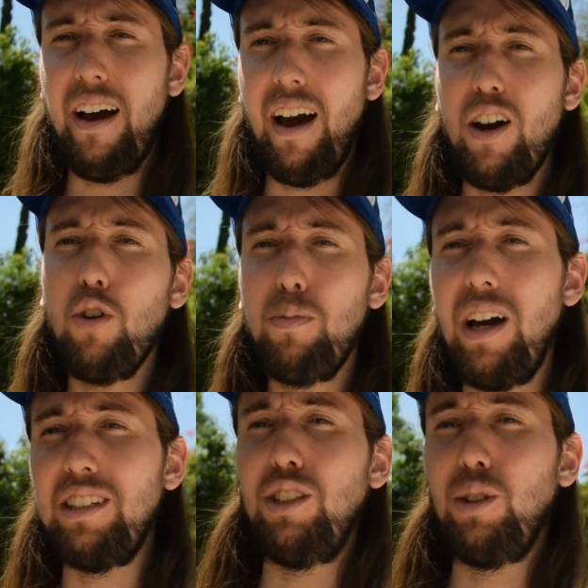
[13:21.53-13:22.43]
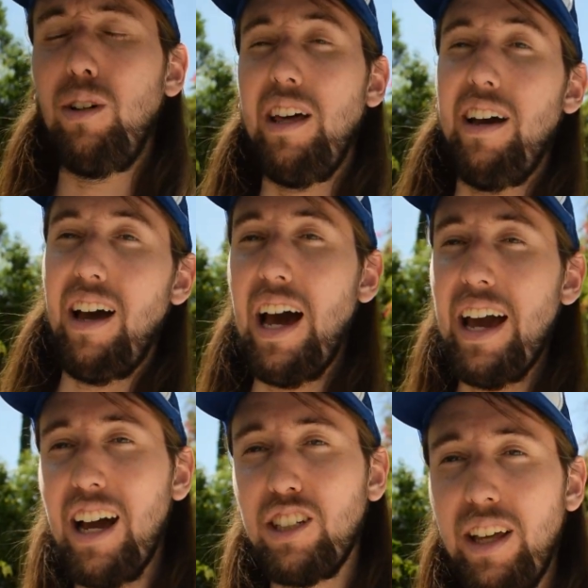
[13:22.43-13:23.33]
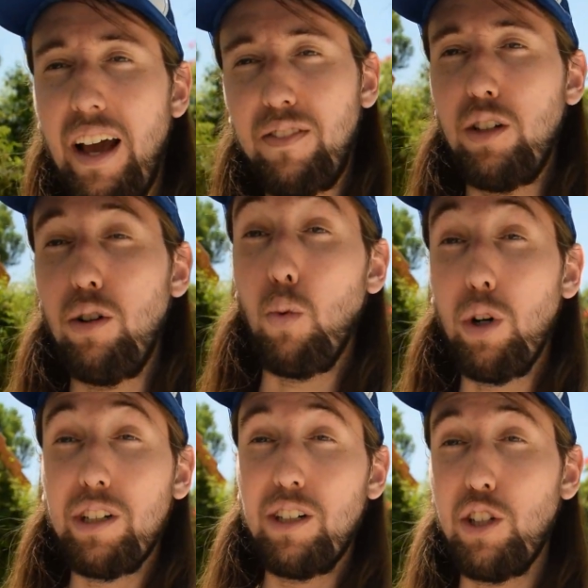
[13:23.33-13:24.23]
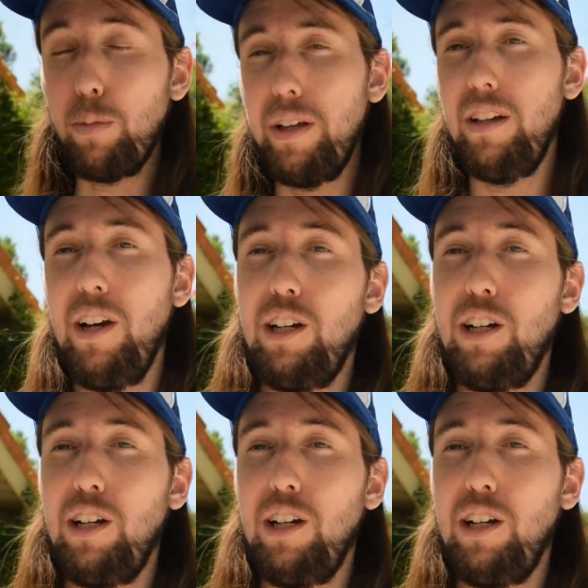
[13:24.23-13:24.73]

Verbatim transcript: I hope you guys enjoyed that. I actually have to go to work in a little bit,